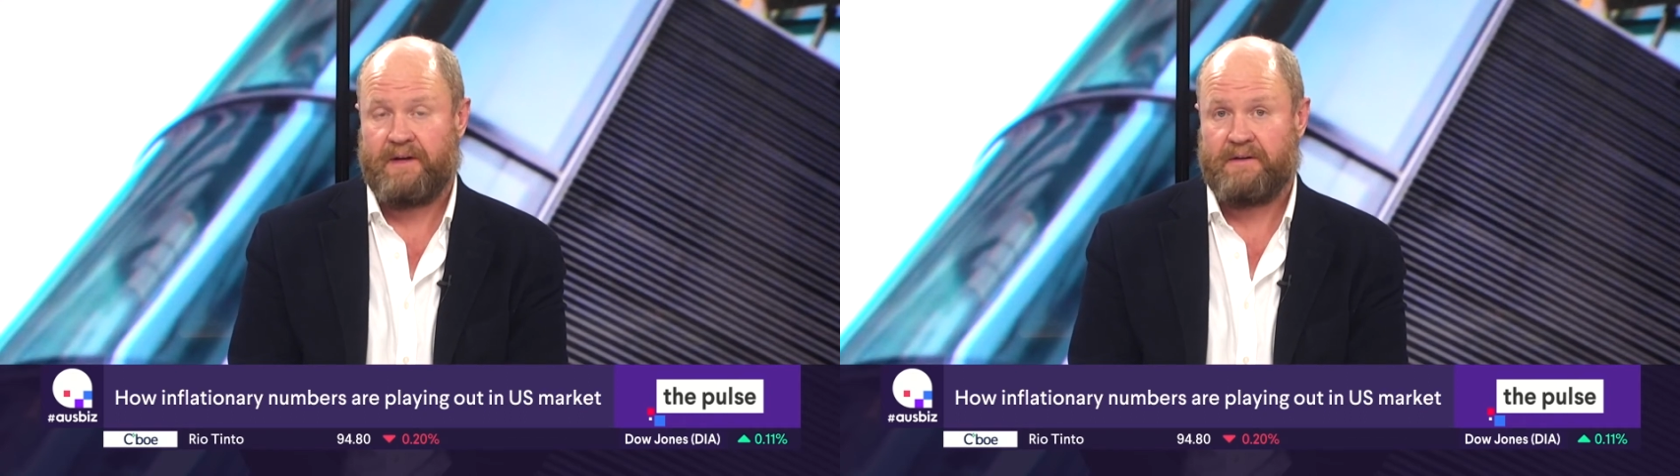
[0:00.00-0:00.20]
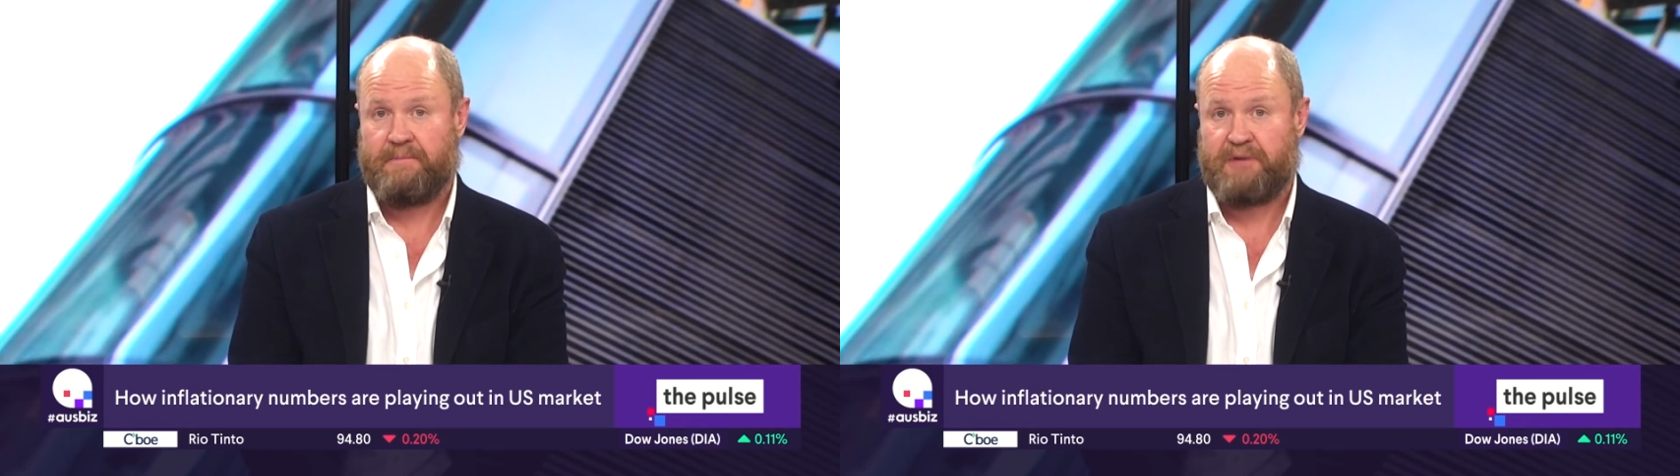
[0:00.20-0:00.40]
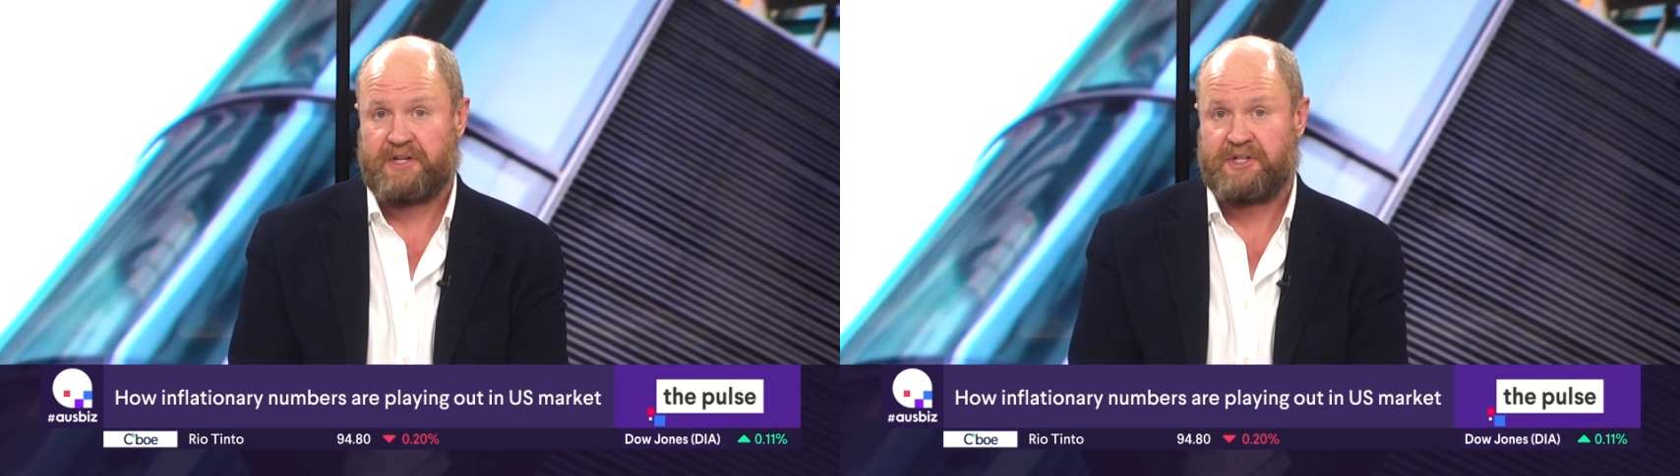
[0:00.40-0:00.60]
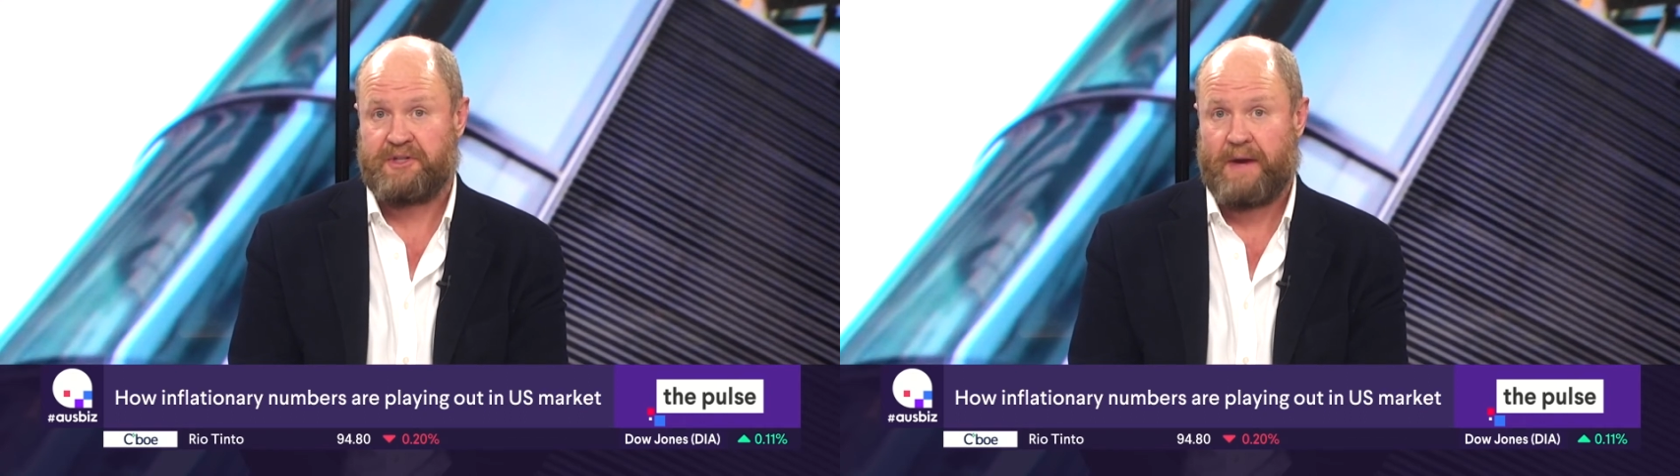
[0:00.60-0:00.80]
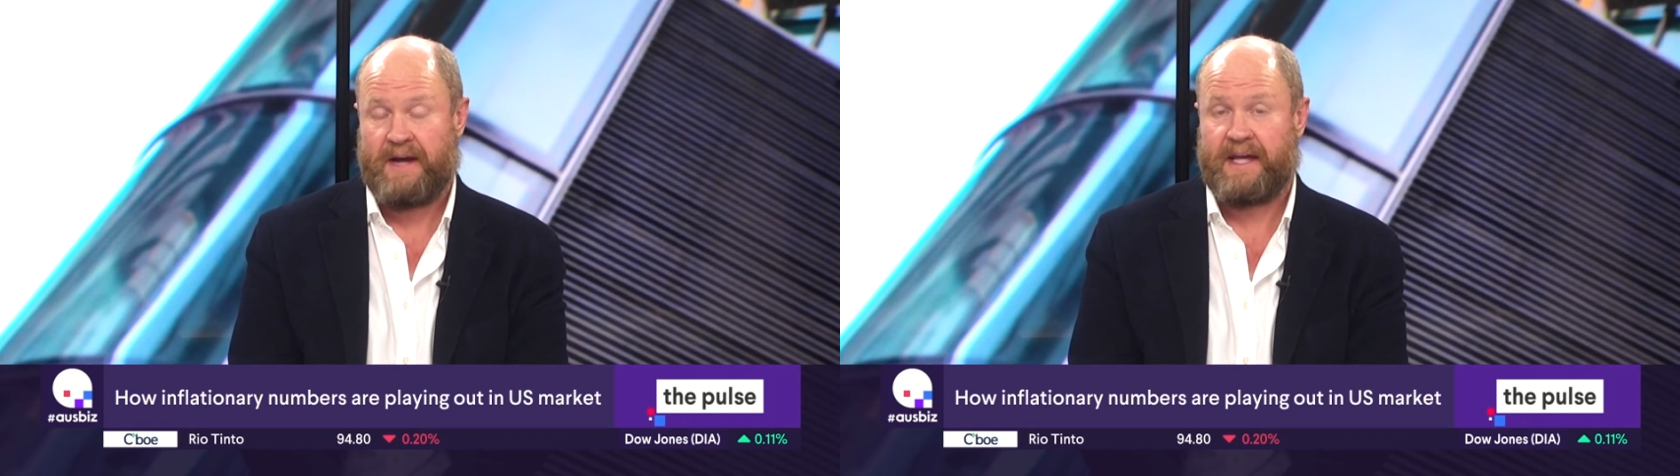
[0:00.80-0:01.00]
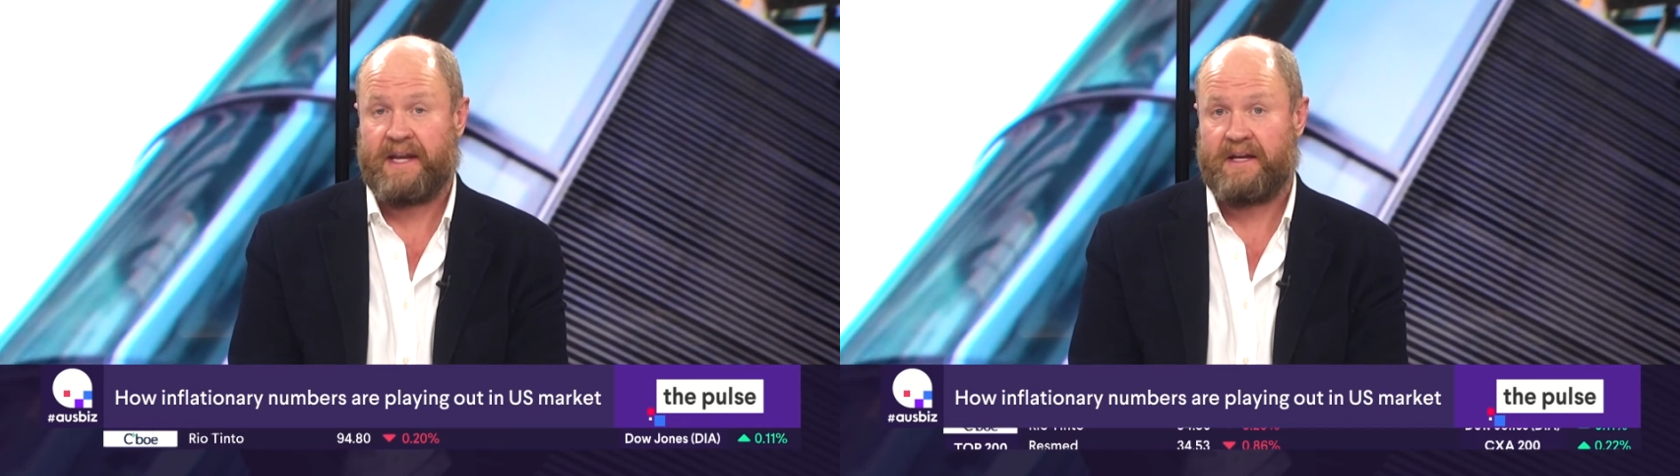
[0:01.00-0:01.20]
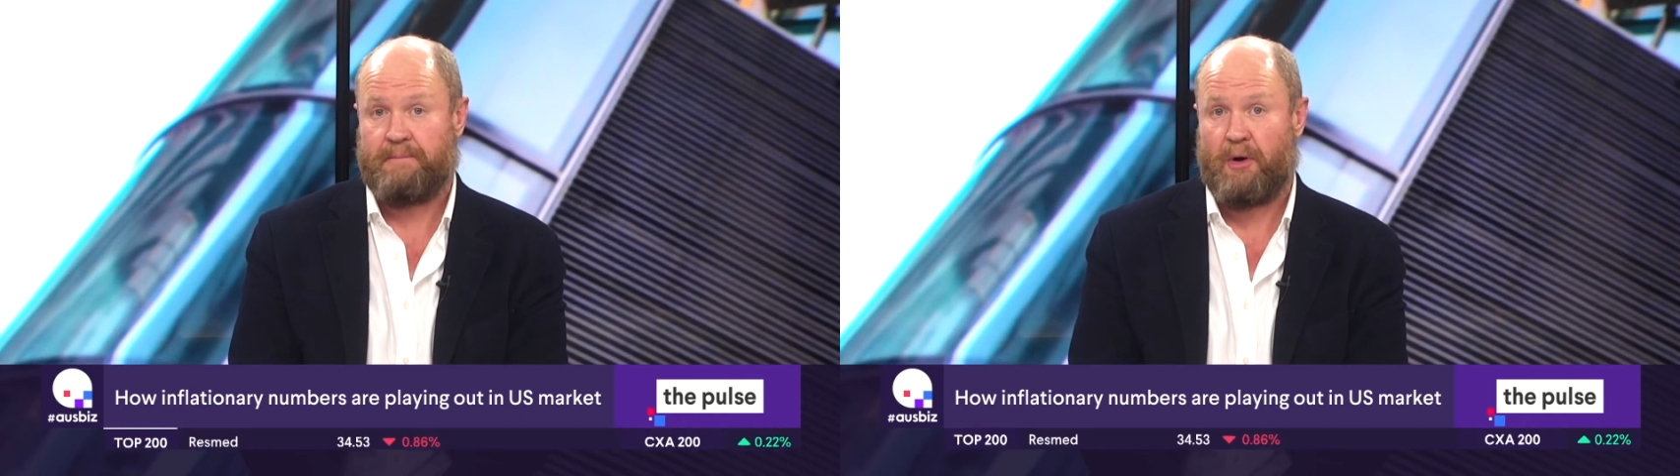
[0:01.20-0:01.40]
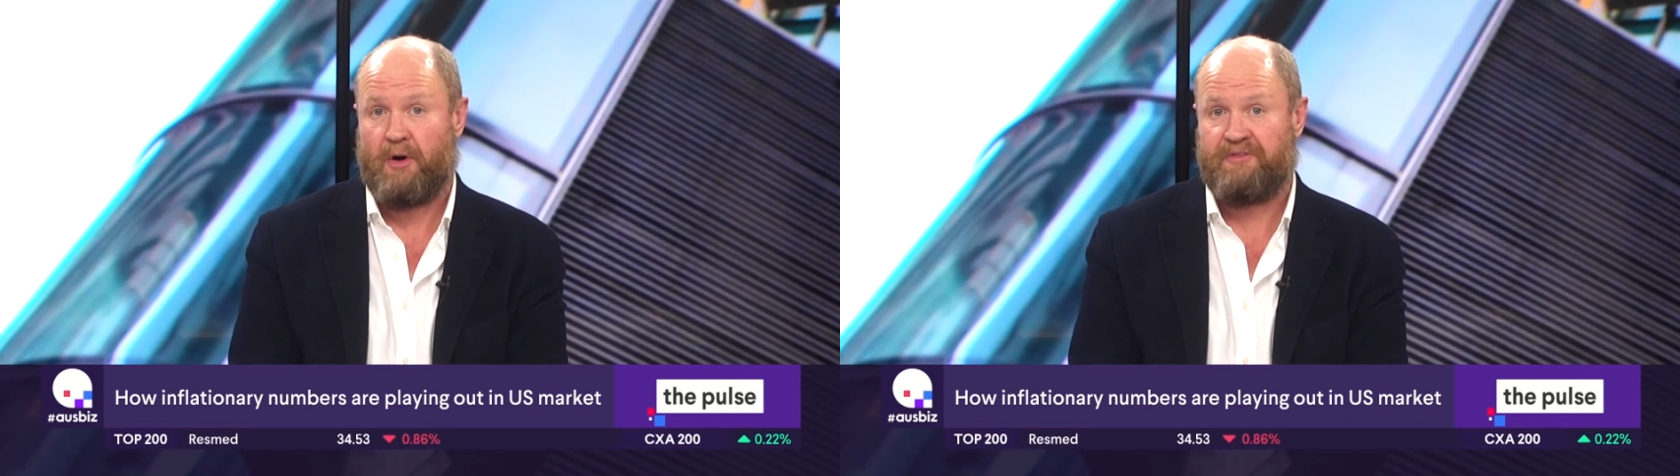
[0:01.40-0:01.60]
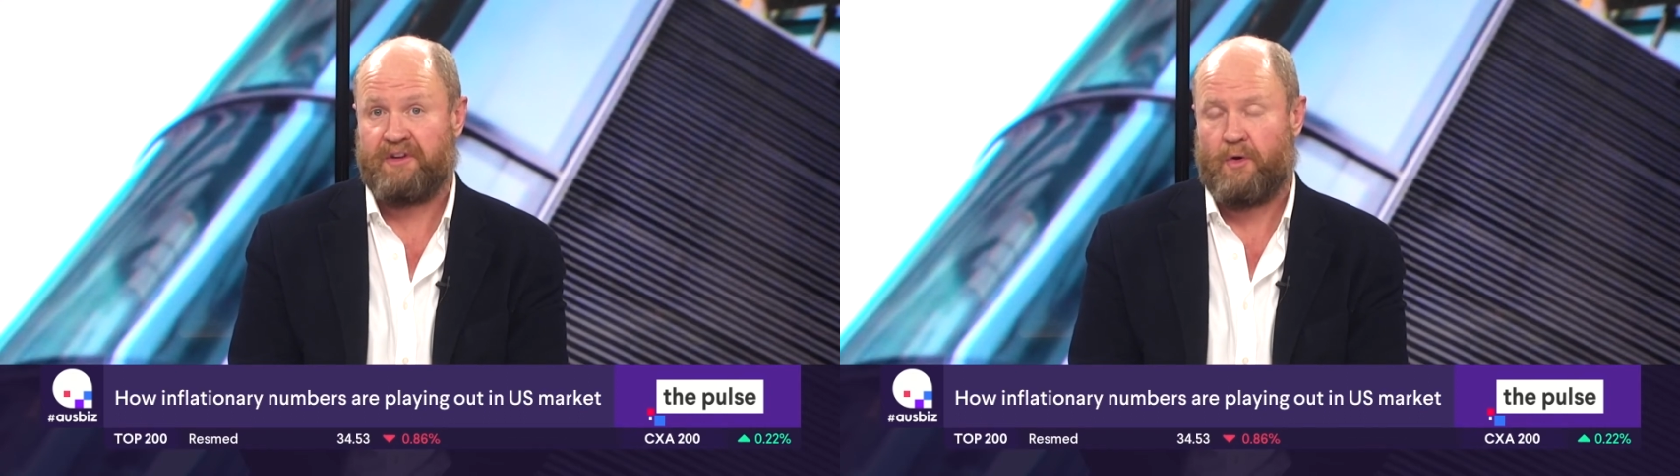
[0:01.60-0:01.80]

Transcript: pressures around getting a deposit